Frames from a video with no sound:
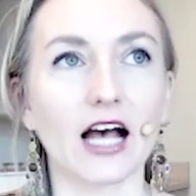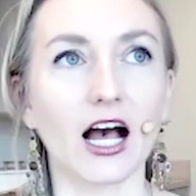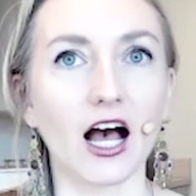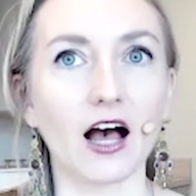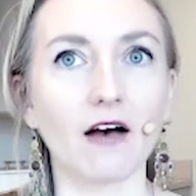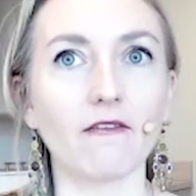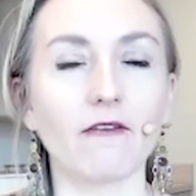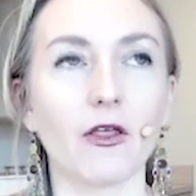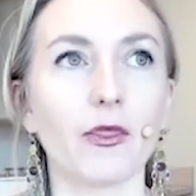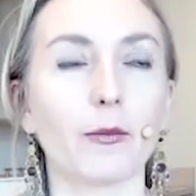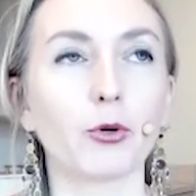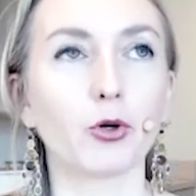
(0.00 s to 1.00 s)
of
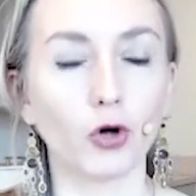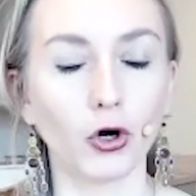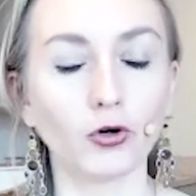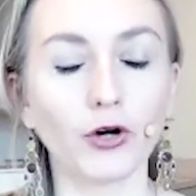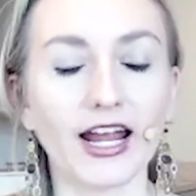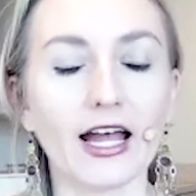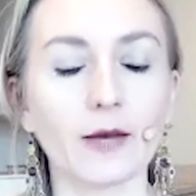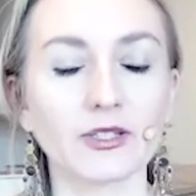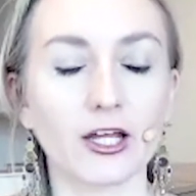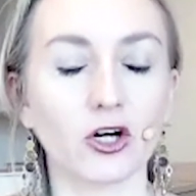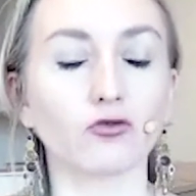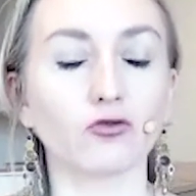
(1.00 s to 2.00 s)
the programs
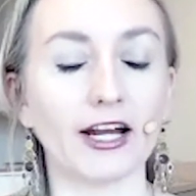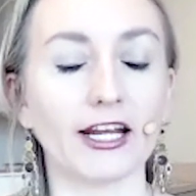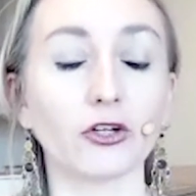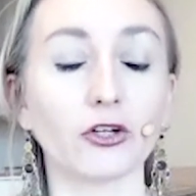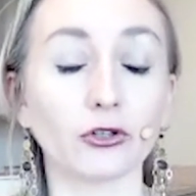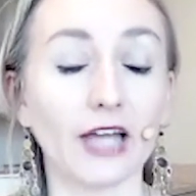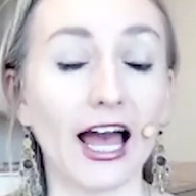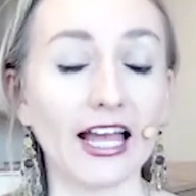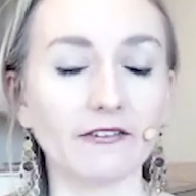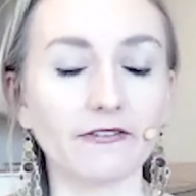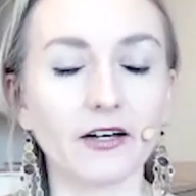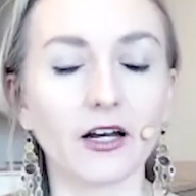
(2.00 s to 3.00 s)
that are running your
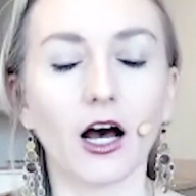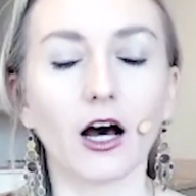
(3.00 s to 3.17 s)
life.